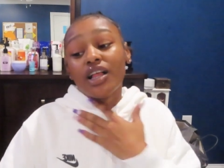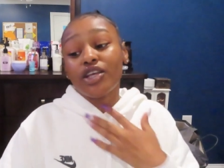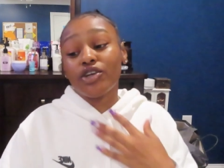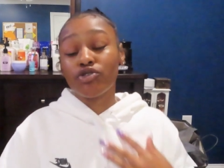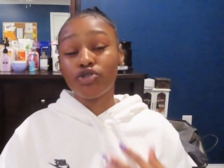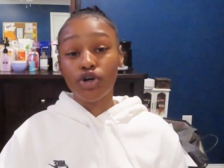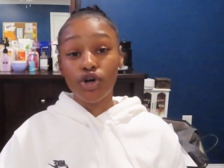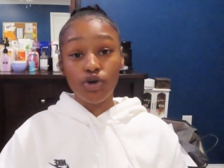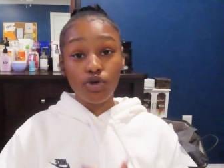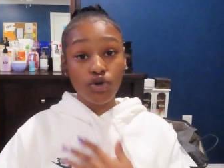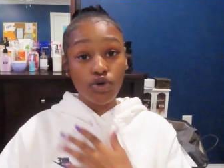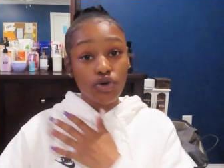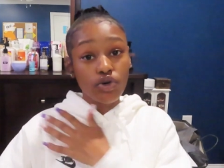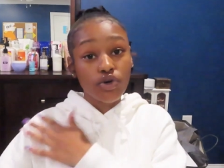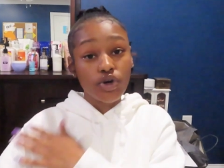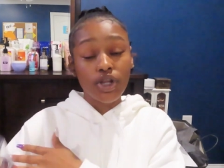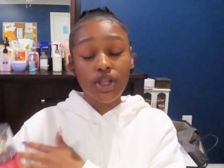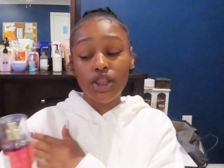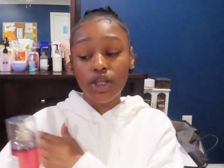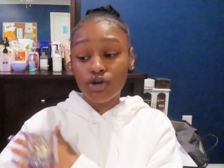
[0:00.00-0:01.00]
you know
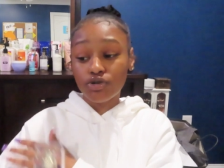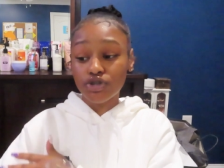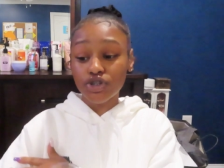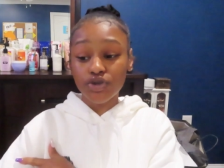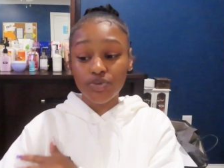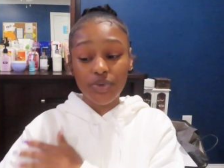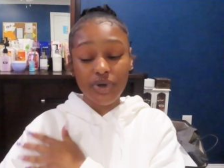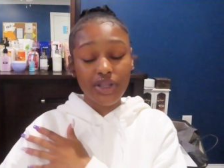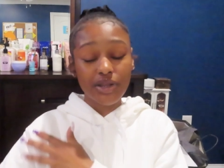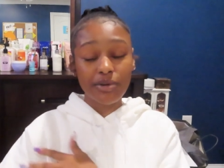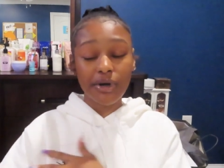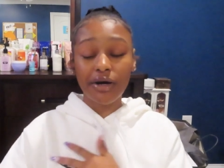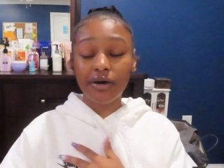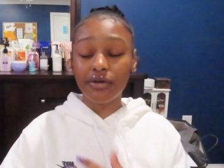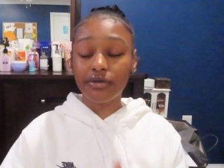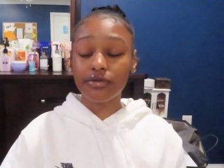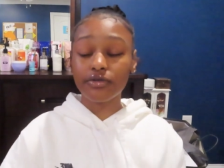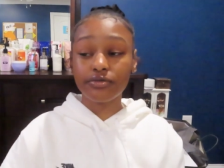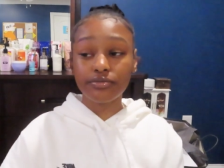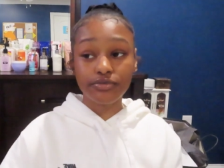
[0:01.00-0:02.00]
lotion with
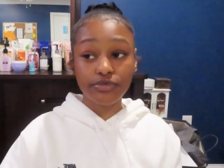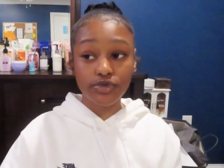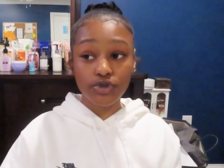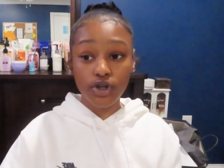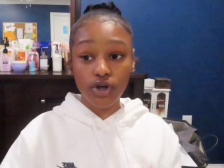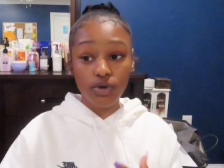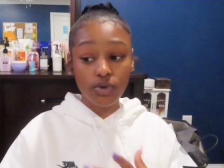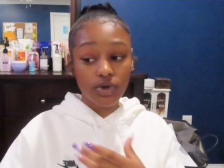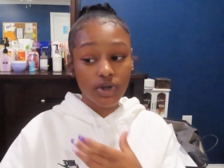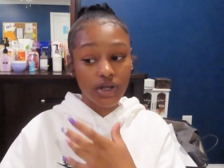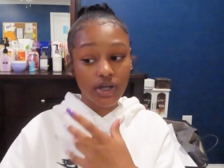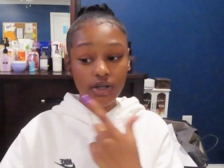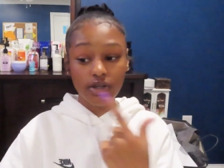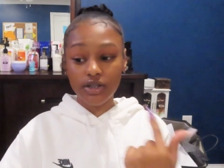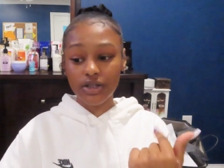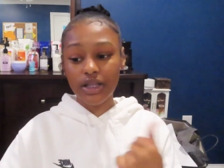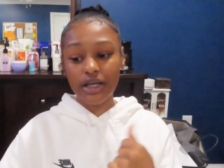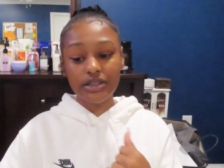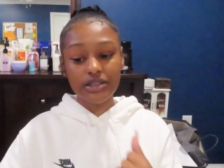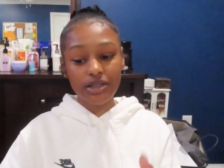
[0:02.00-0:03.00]
my you know
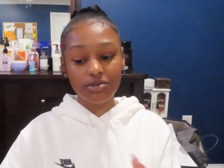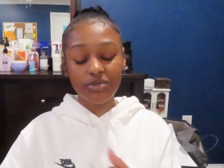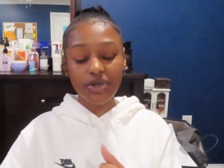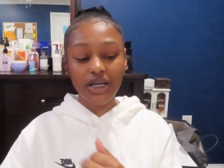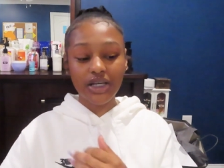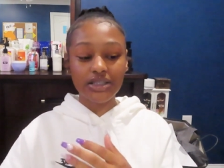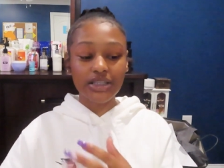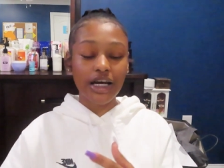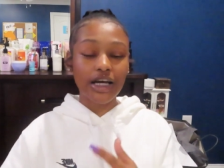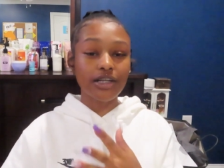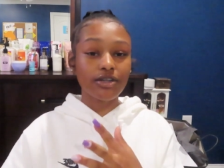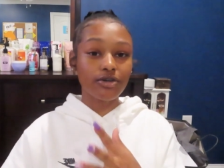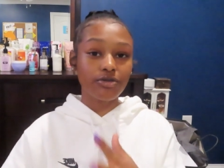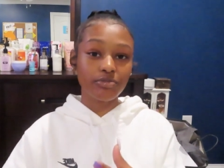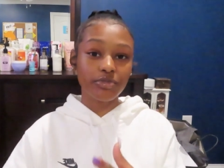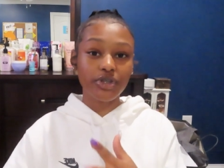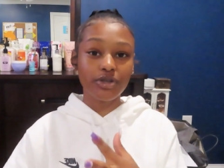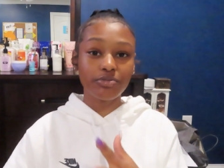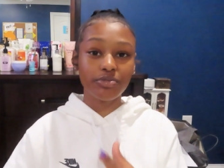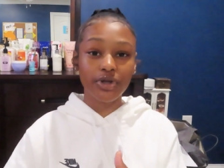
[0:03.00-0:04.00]
then now some days i
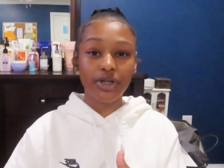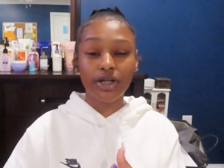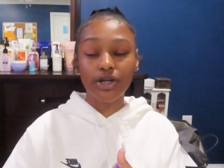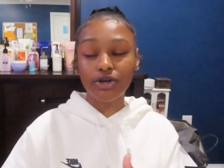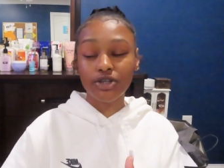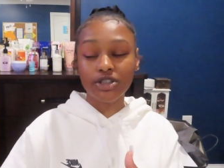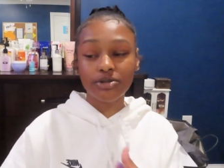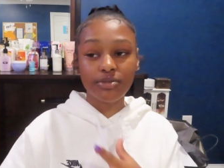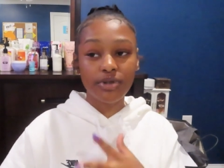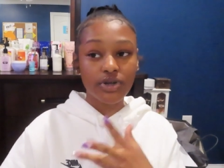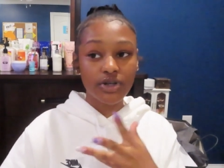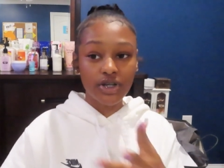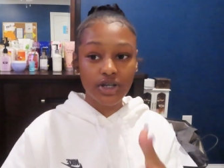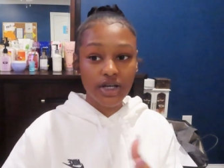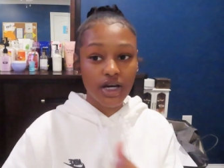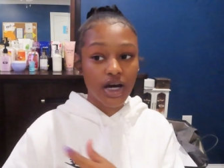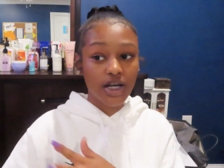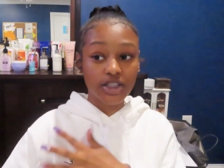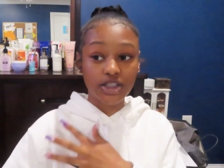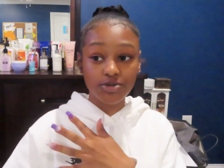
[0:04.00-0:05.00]
don't be putting on smell
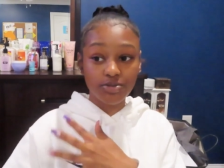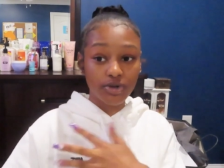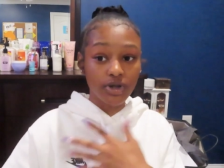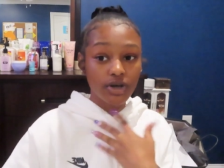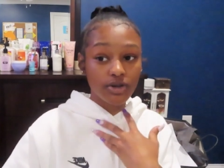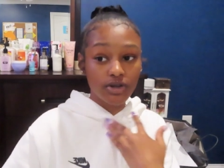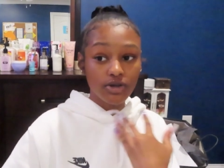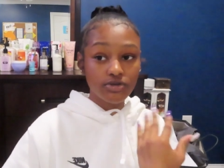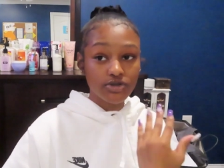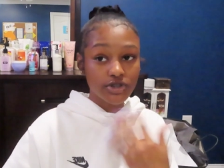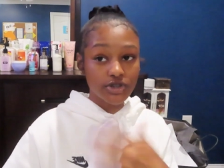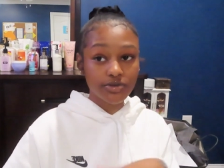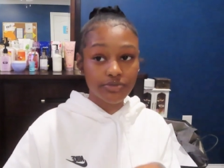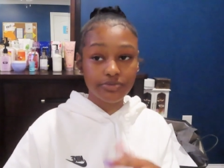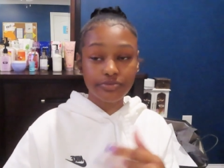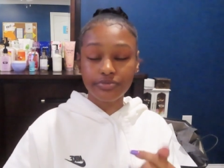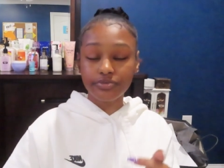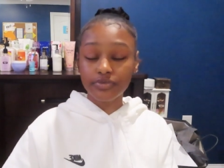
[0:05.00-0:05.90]
good i just put on lotion